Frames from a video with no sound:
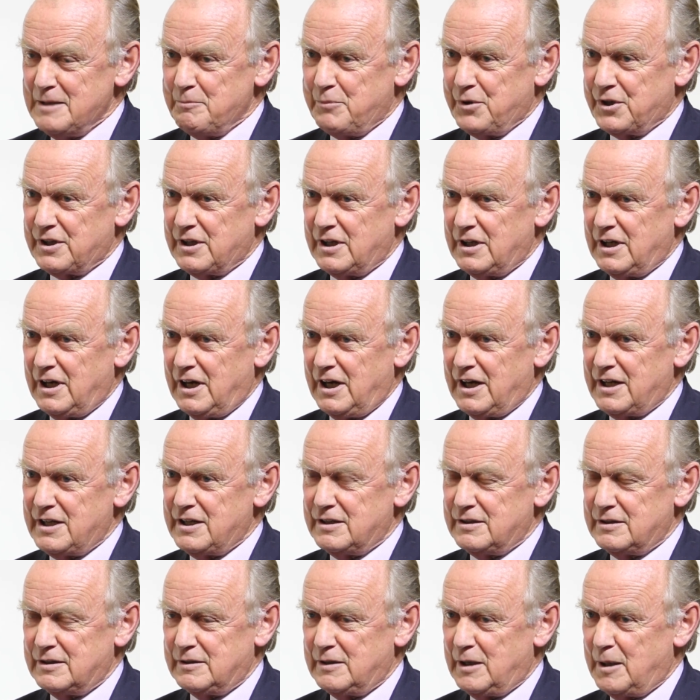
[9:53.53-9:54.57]
But
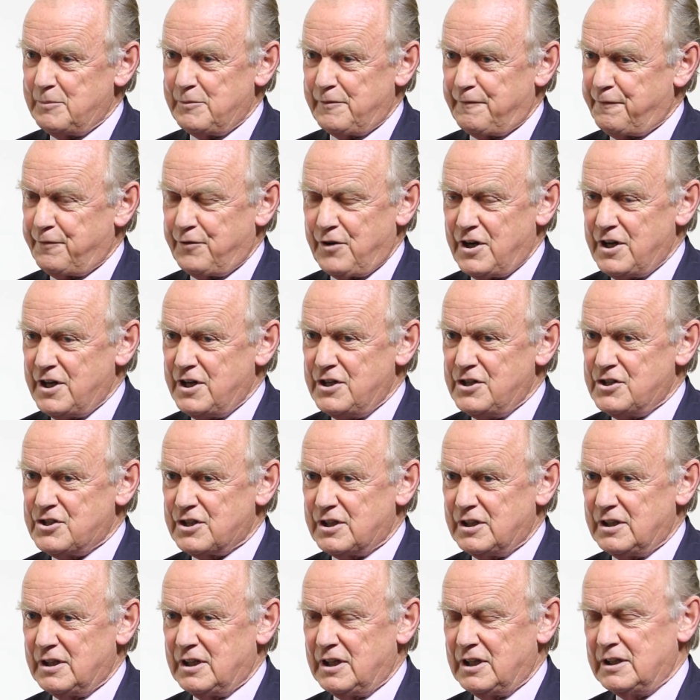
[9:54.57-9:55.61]
I'm afraid
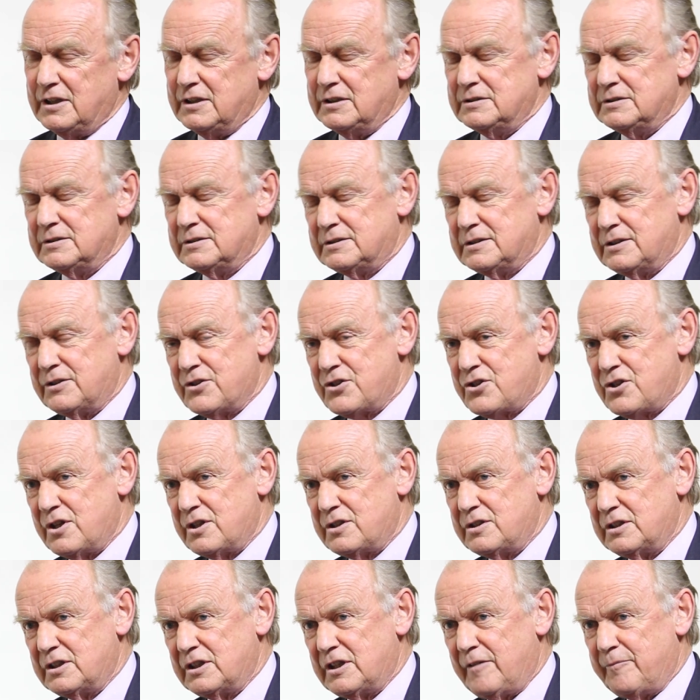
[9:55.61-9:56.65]
there are
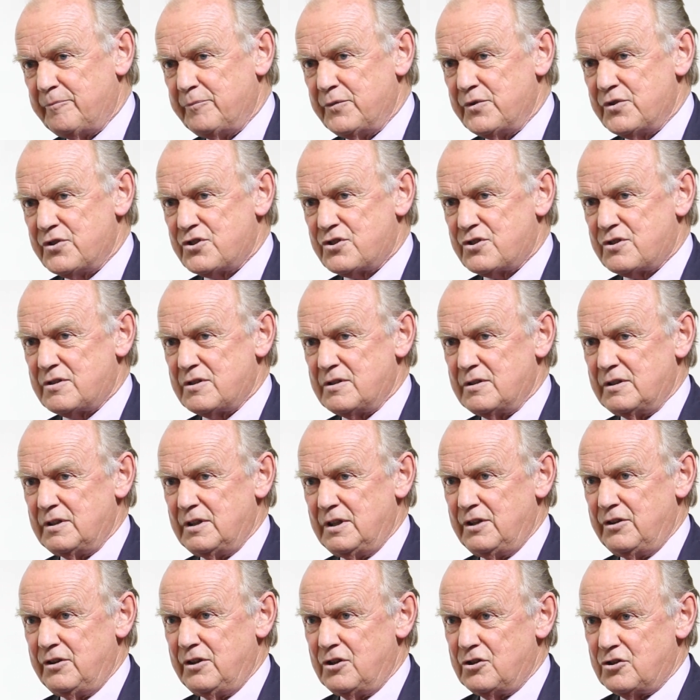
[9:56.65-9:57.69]
certain governments
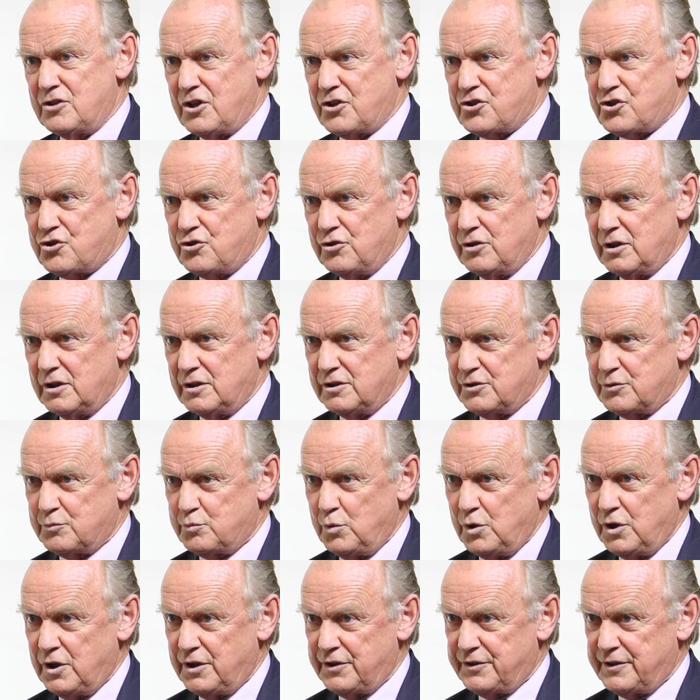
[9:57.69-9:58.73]
in the industrialized
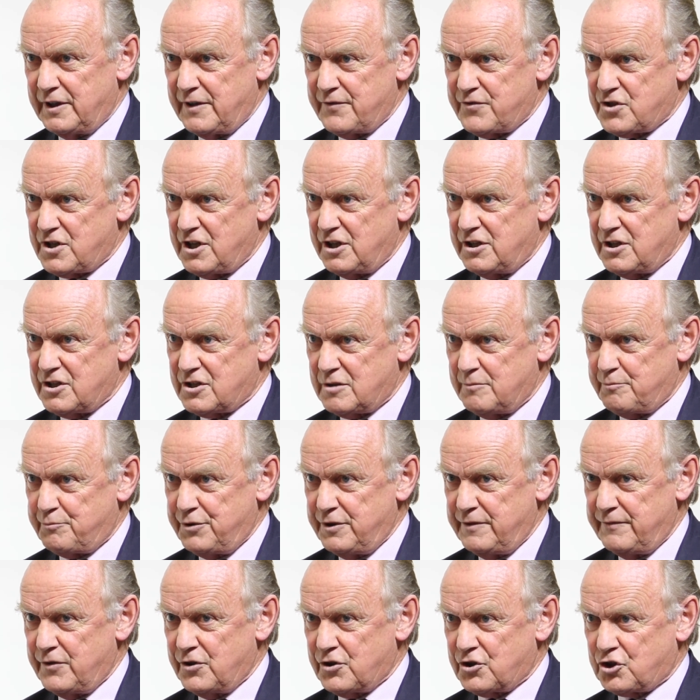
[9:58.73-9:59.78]
world, and I've said this at
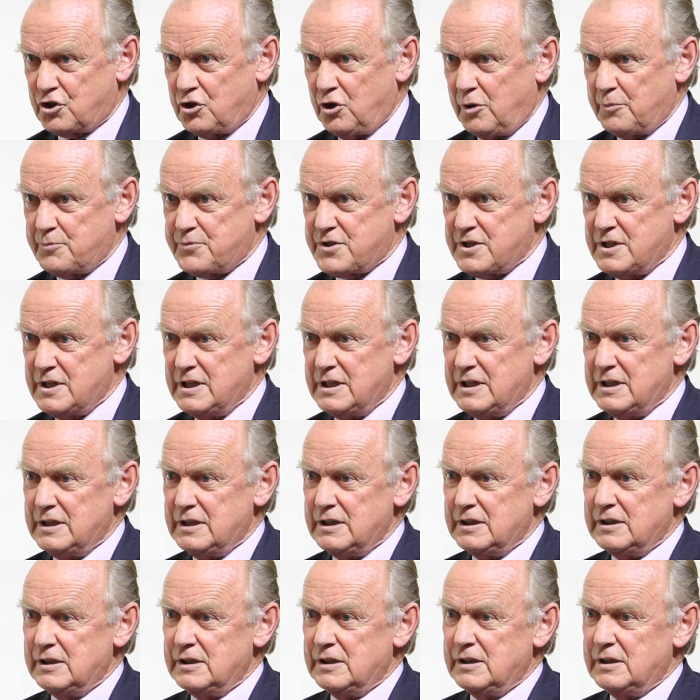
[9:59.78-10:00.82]
previous COPs,
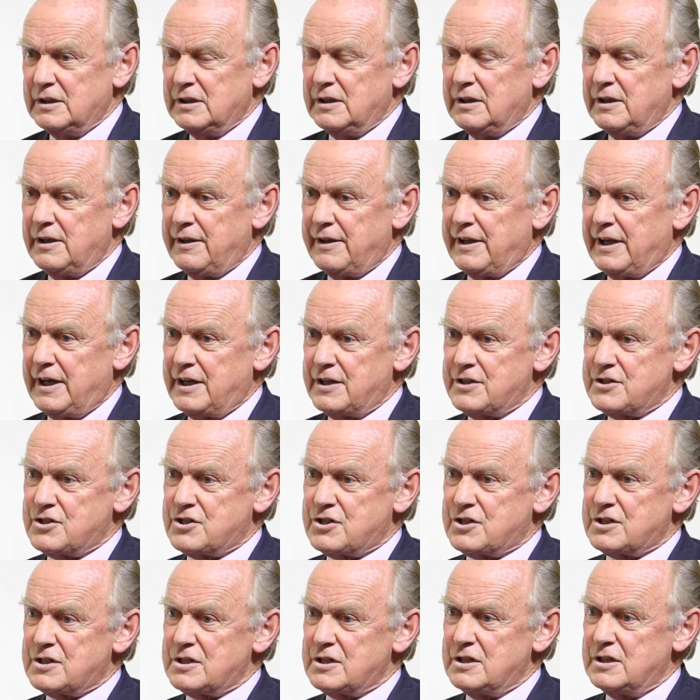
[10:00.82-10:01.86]

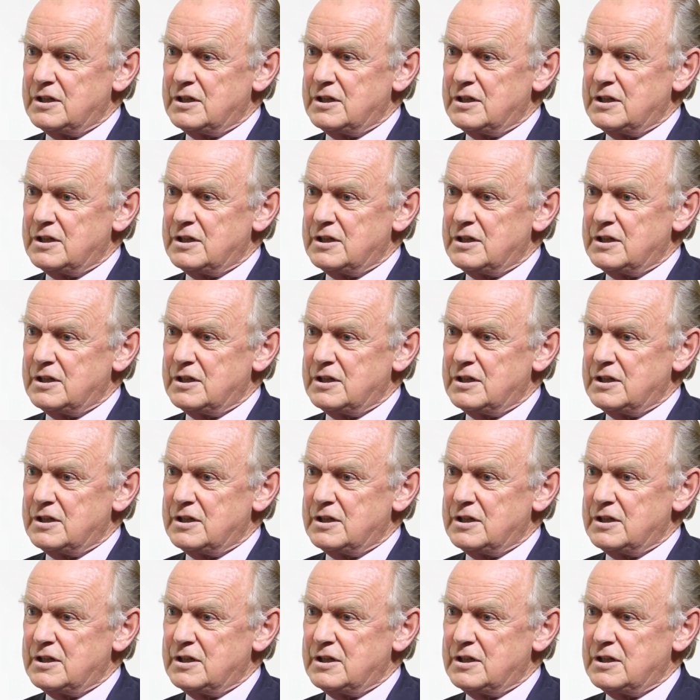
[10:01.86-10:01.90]
that